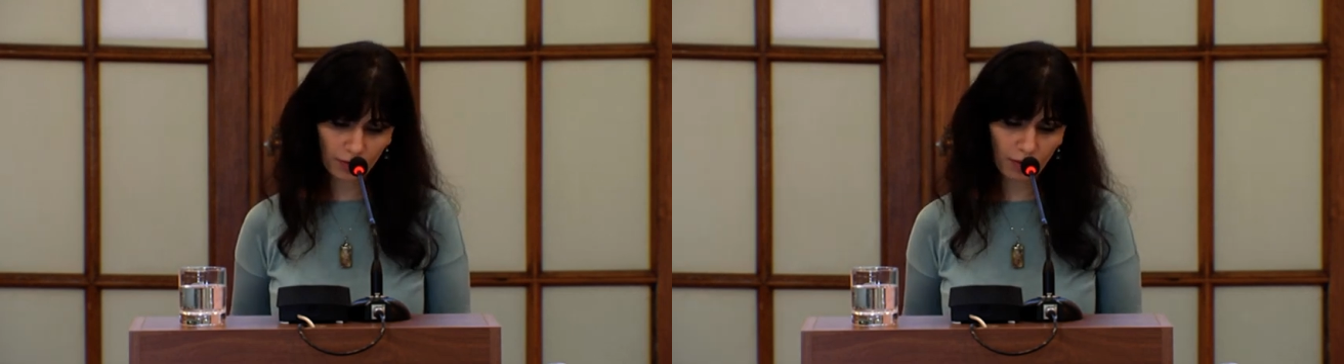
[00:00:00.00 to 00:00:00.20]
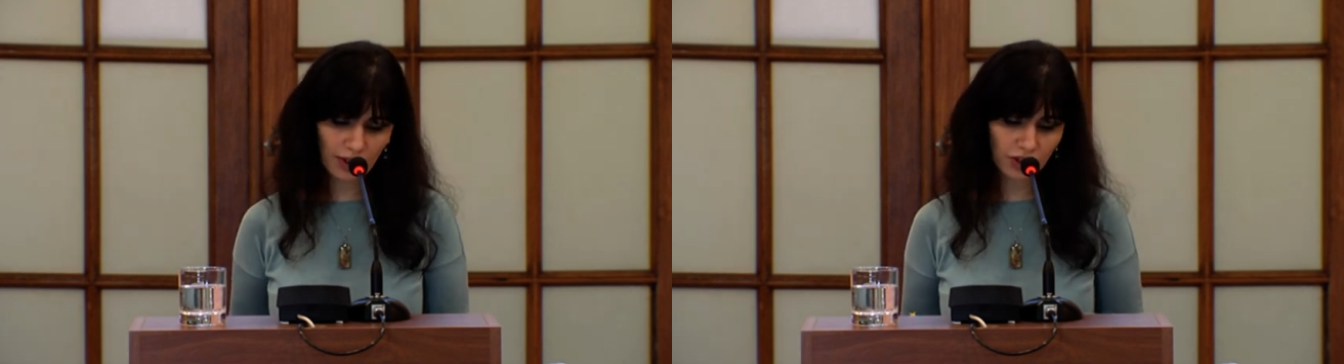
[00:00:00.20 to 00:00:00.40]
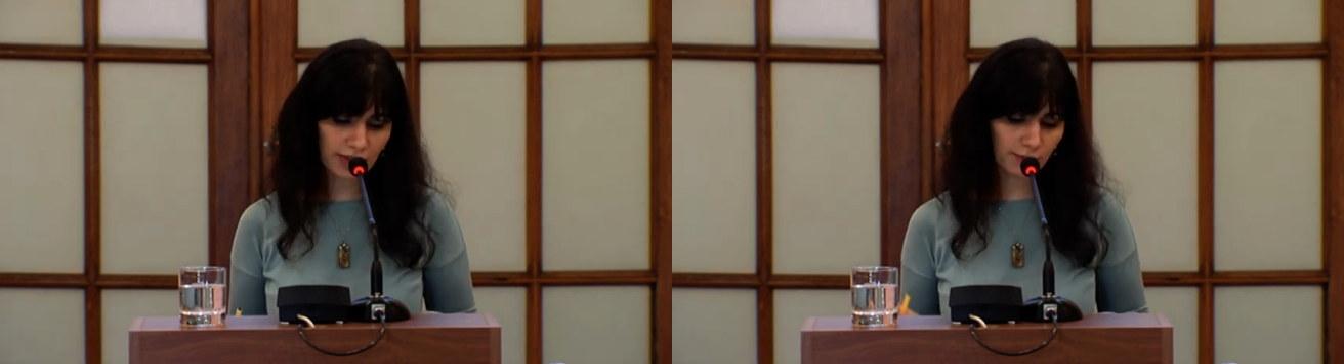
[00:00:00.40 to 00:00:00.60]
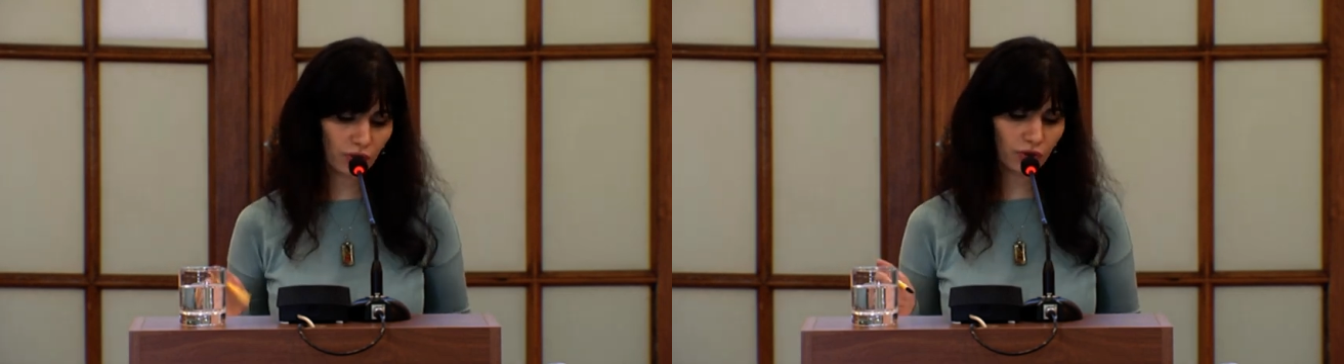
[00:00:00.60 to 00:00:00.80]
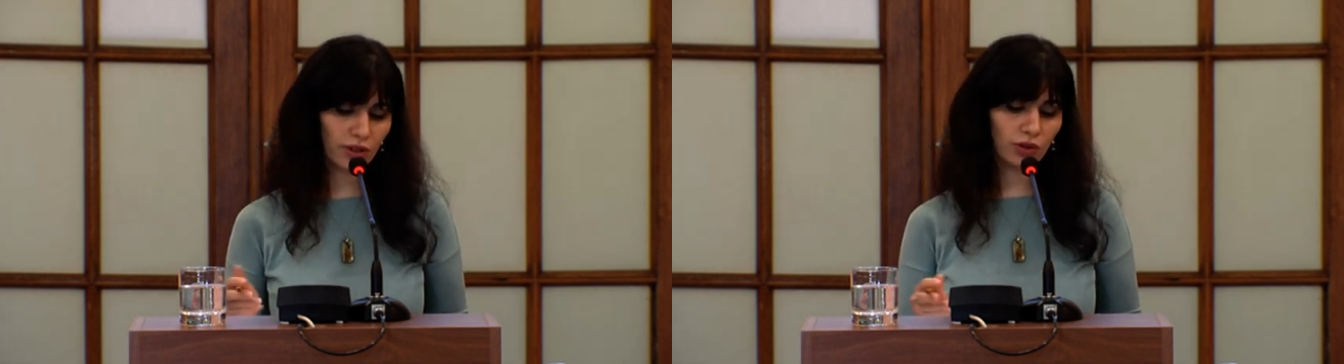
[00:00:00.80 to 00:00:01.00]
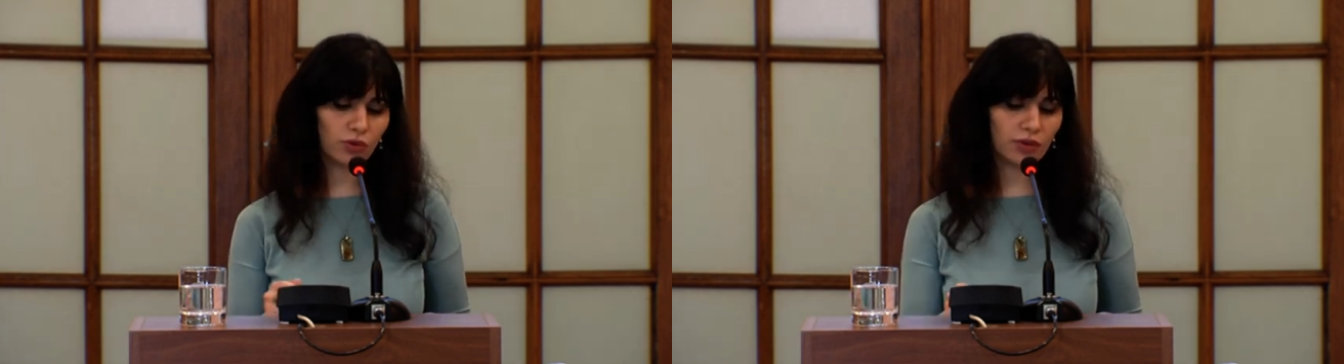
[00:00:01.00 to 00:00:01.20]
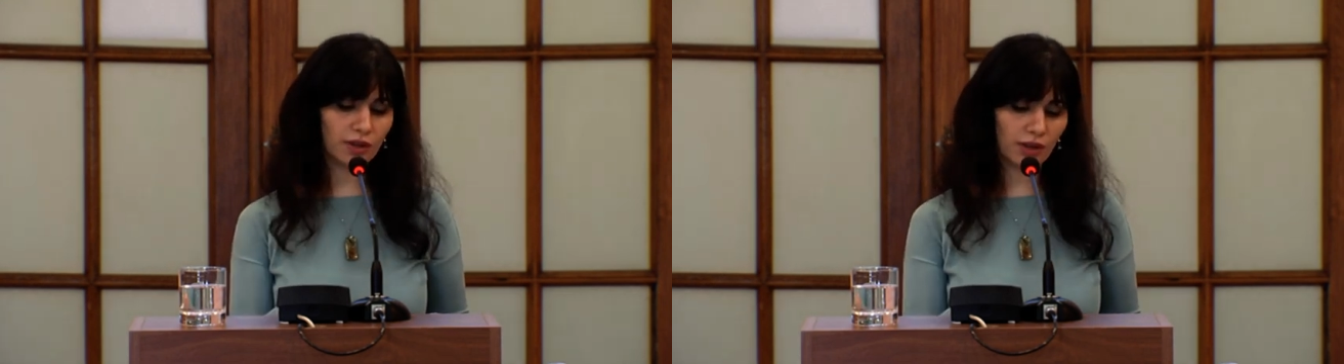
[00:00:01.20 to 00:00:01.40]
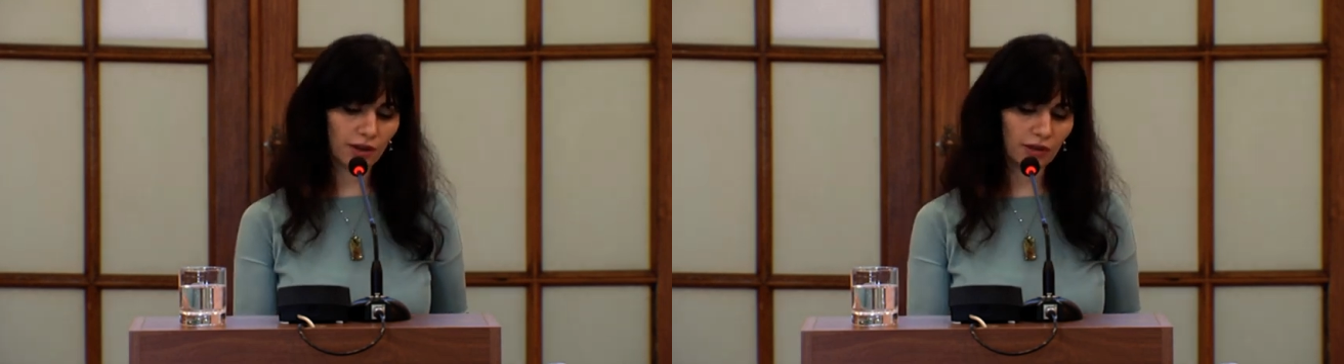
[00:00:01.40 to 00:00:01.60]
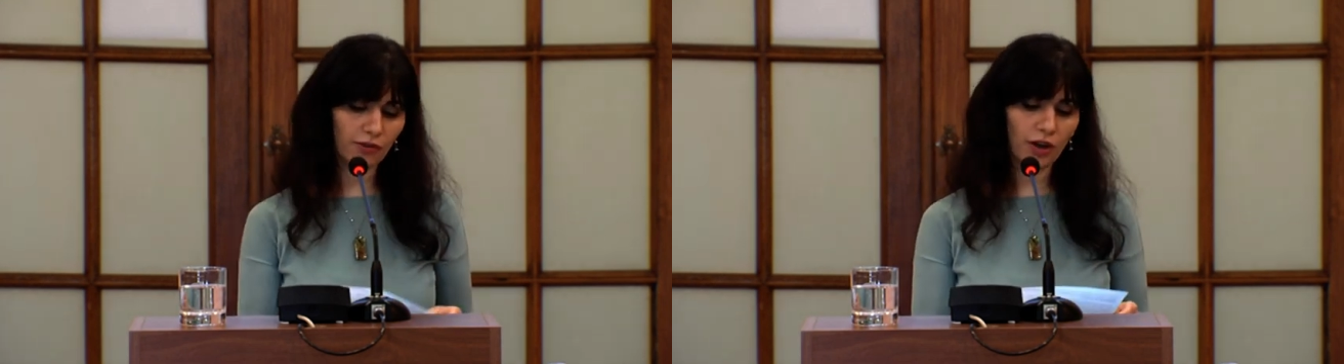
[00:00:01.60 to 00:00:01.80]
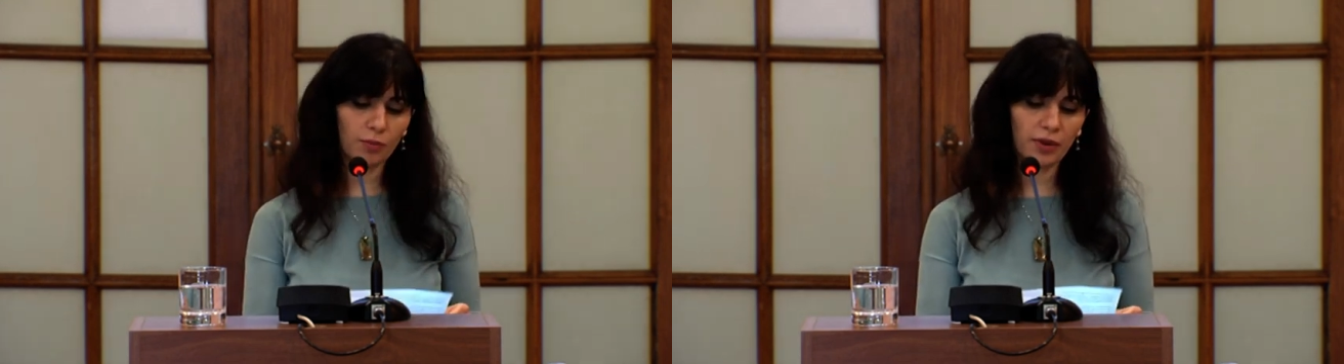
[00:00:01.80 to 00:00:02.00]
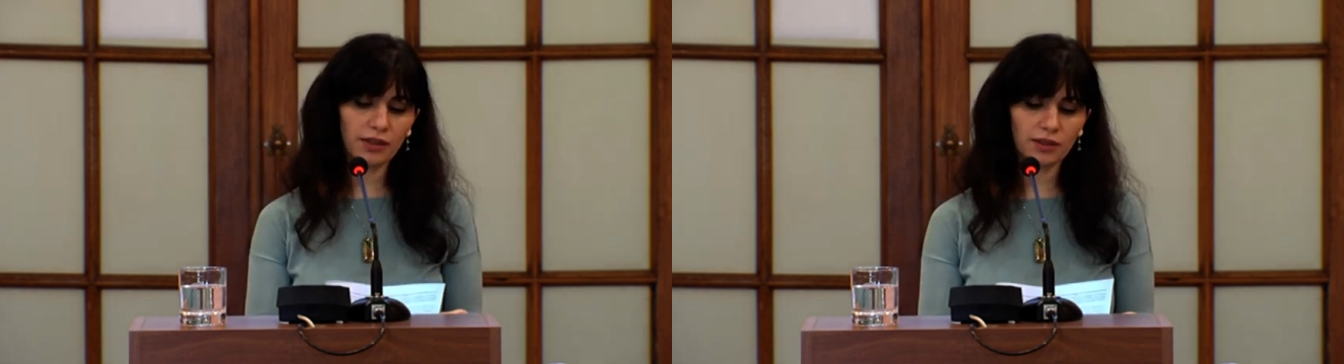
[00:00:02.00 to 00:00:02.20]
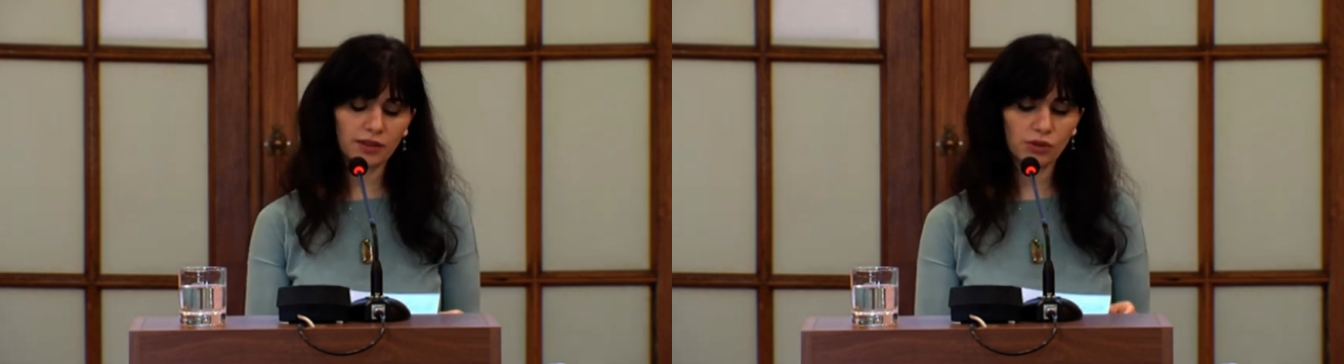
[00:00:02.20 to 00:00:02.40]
Much has been written on environmental